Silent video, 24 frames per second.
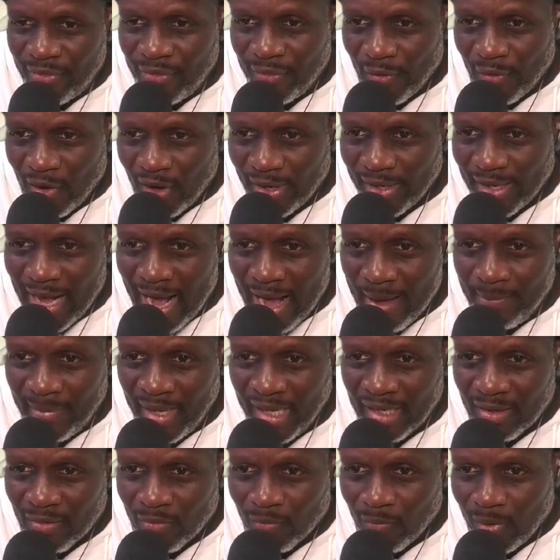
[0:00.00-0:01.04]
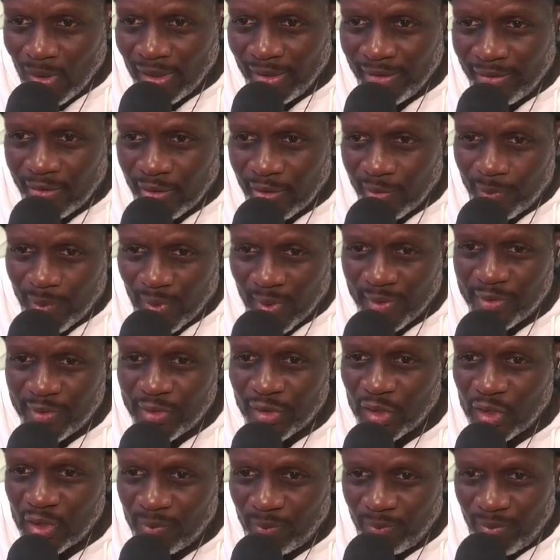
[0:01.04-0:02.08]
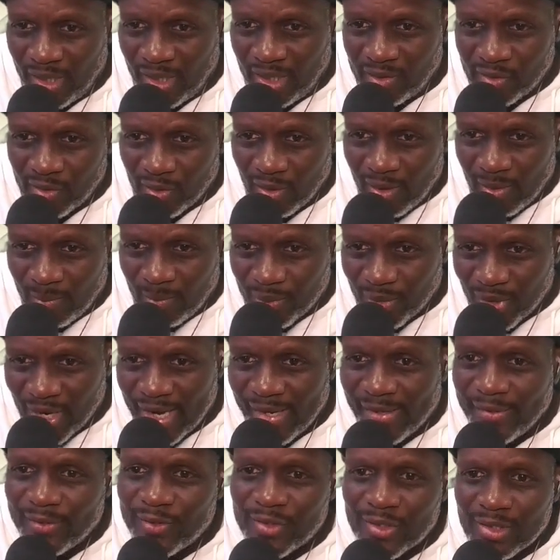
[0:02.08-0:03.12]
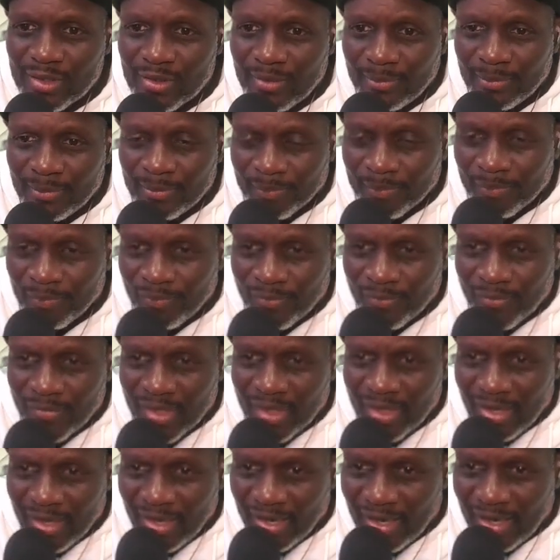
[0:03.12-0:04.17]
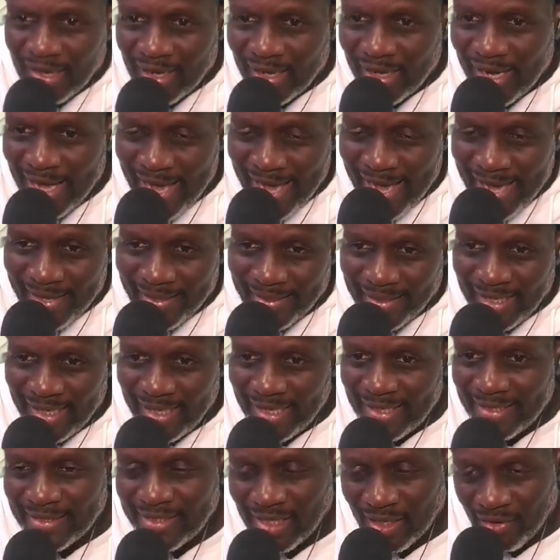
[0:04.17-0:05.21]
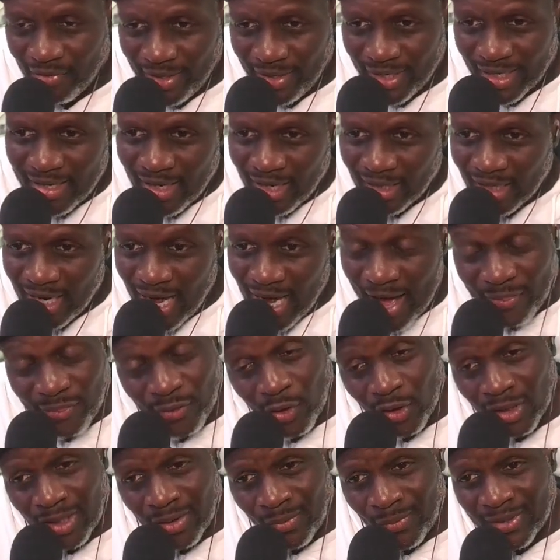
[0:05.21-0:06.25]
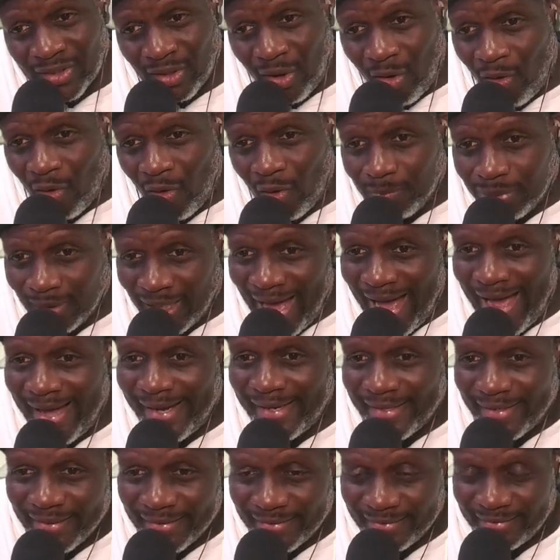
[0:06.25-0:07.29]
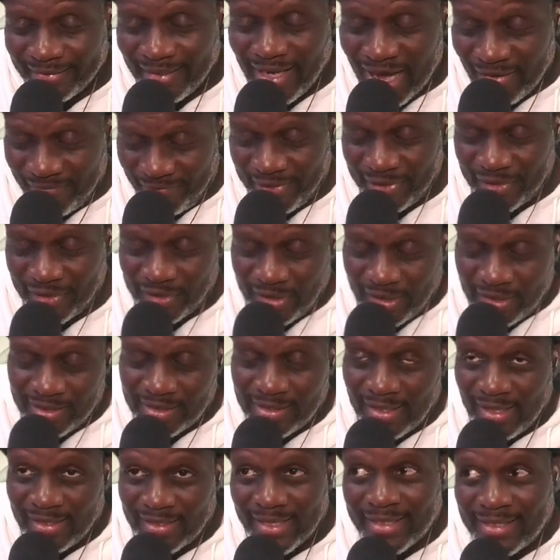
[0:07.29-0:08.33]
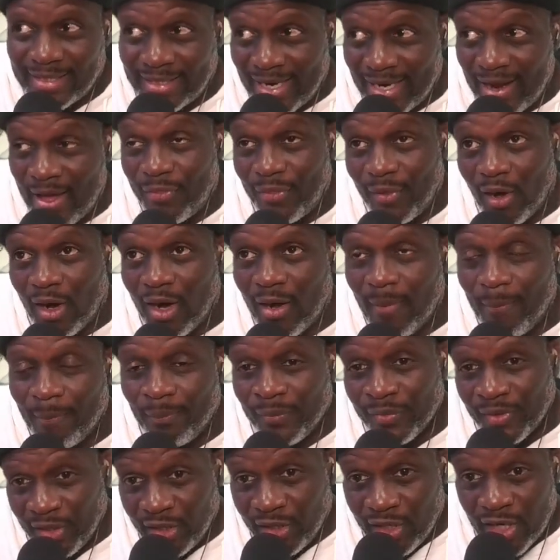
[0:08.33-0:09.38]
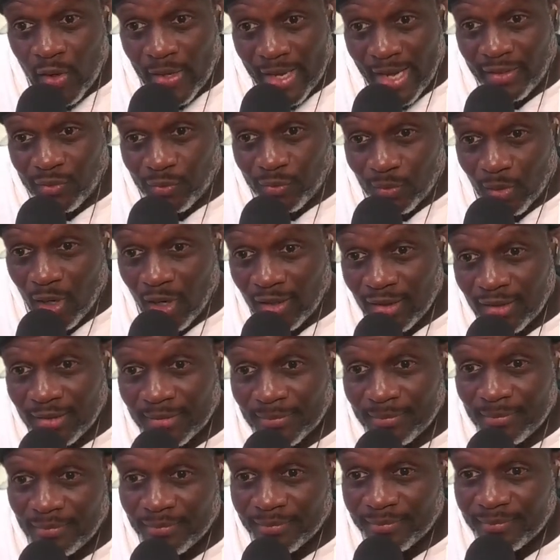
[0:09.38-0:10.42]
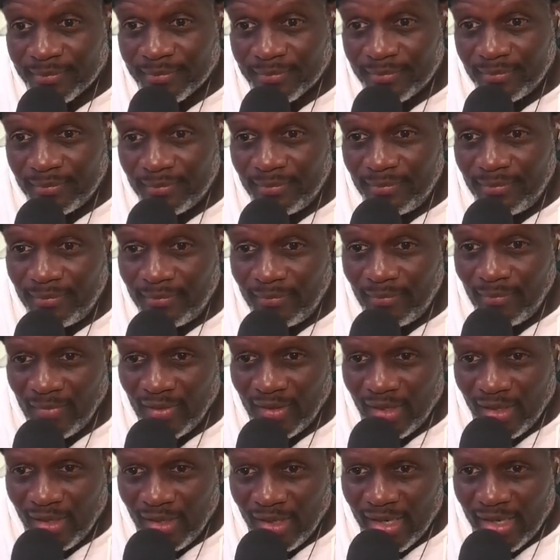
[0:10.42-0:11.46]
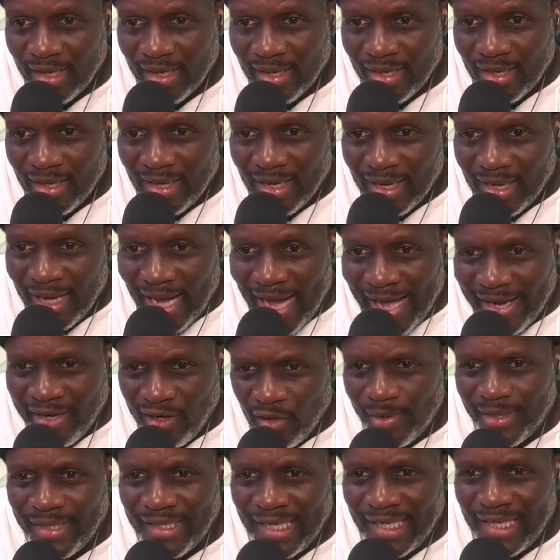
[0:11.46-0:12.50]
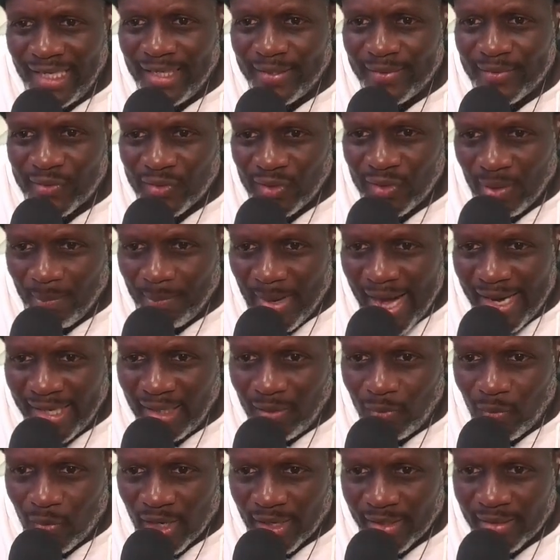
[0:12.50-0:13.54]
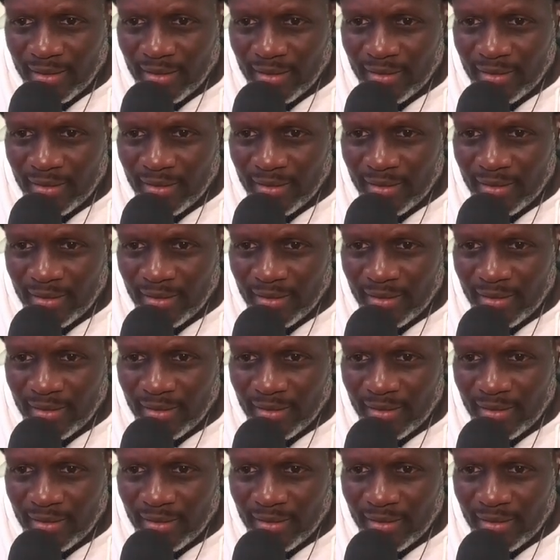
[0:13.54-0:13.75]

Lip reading: thought I made a really good purchase based on price and the interior color. I thought it was all black. Obviously, since I said I thought. You know that's wrong. I knew it needed some body work,